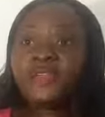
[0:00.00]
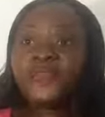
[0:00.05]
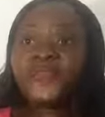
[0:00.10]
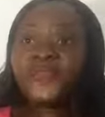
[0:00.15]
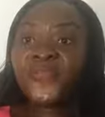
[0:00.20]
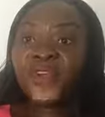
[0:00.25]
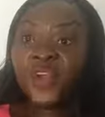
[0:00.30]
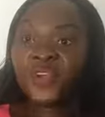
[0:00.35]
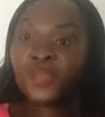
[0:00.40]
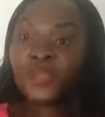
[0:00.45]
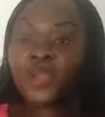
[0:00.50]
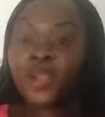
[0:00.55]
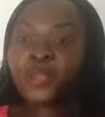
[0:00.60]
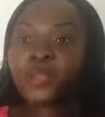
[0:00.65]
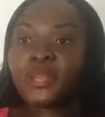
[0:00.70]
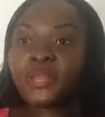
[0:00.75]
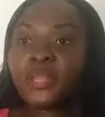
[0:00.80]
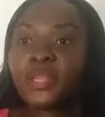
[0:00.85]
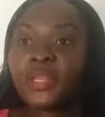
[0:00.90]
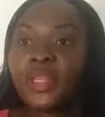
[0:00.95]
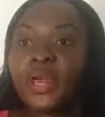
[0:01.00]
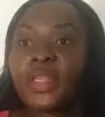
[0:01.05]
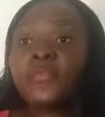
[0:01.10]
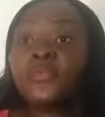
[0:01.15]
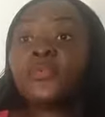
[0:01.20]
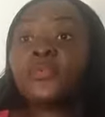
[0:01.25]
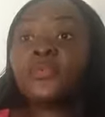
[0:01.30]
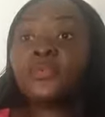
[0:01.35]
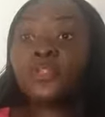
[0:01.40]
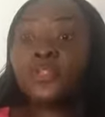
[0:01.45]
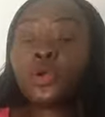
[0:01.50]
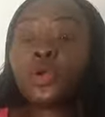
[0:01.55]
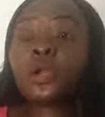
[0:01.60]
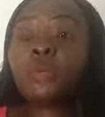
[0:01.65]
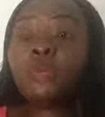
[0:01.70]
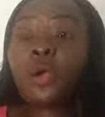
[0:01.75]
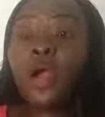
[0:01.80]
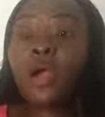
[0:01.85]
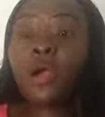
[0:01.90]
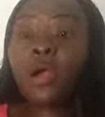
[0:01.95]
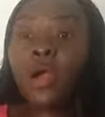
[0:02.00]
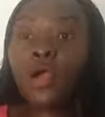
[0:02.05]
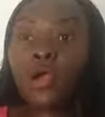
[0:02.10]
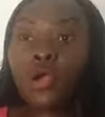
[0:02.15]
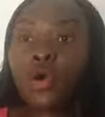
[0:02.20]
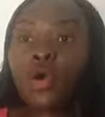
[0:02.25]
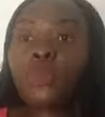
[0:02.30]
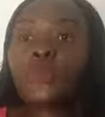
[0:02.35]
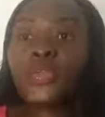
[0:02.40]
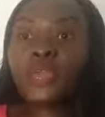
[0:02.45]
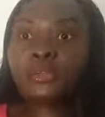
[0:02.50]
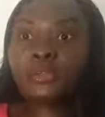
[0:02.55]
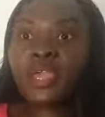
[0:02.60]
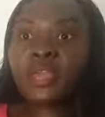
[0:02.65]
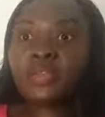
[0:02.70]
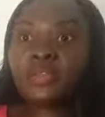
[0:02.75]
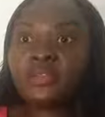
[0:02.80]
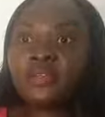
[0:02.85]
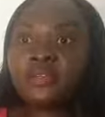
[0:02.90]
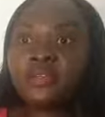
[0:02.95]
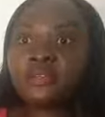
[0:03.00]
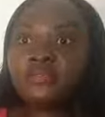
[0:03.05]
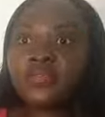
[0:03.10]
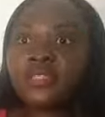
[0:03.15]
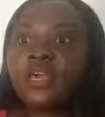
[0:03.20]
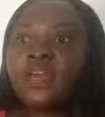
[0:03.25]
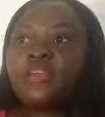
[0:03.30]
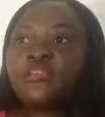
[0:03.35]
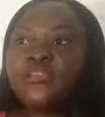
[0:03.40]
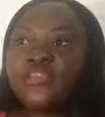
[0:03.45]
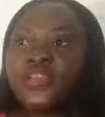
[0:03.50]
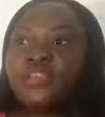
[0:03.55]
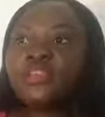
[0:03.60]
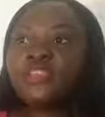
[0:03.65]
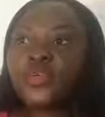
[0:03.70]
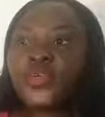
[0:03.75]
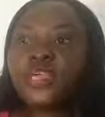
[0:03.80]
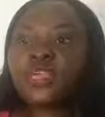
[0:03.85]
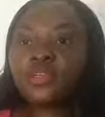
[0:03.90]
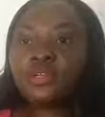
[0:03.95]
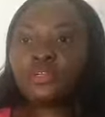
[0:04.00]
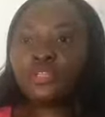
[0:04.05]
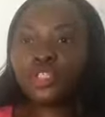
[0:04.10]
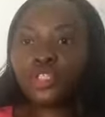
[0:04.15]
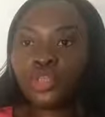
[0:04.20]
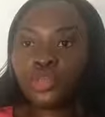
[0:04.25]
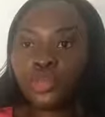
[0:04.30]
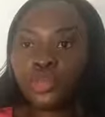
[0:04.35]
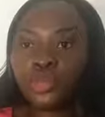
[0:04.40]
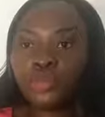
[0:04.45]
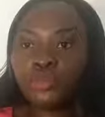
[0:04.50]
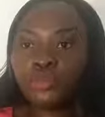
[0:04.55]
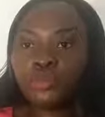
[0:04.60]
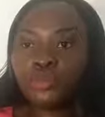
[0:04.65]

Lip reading: Further up in the live, we'll talk about coping mechanisms, things we can do